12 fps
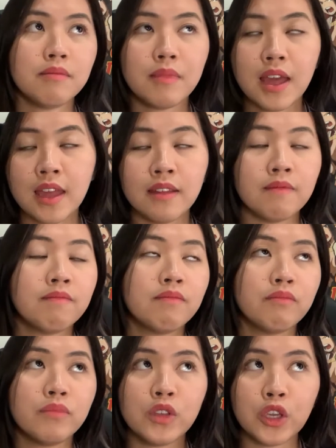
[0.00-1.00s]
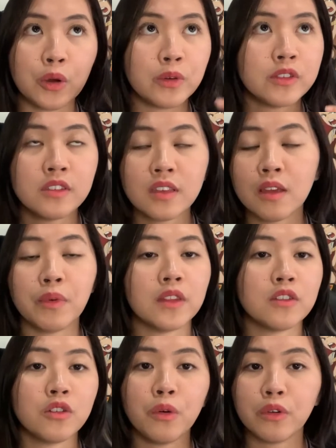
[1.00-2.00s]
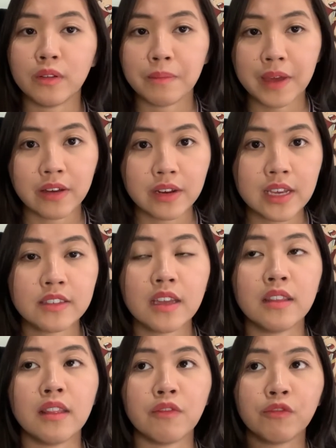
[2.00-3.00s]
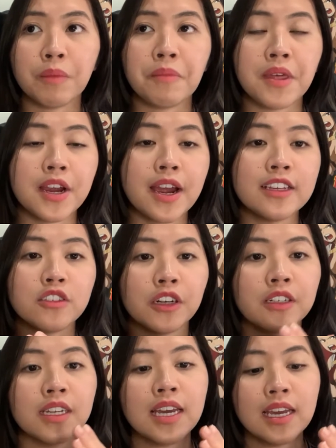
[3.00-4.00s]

and see what the total amount is, and then from there I start